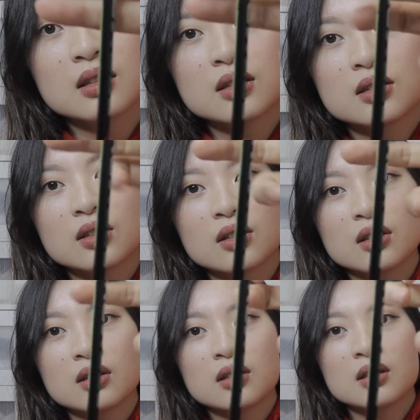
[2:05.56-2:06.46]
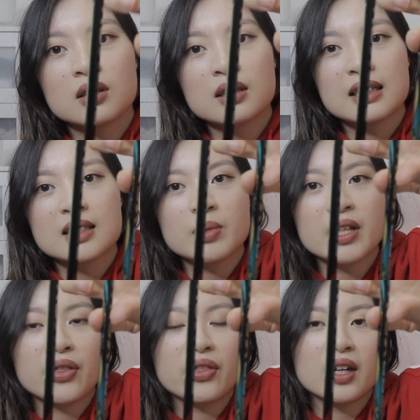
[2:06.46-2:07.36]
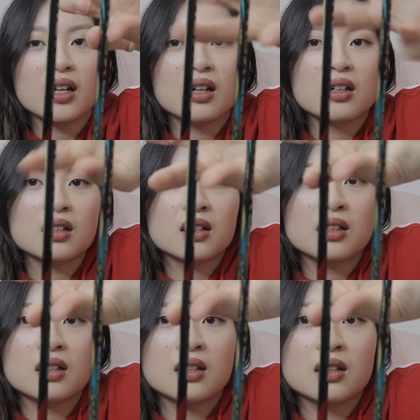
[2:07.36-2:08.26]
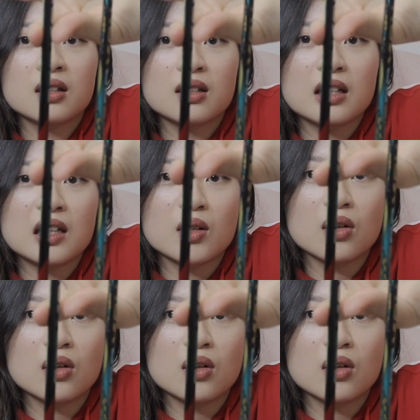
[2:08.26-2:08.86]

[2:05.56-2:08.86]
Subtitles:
So it's a bit thinner than the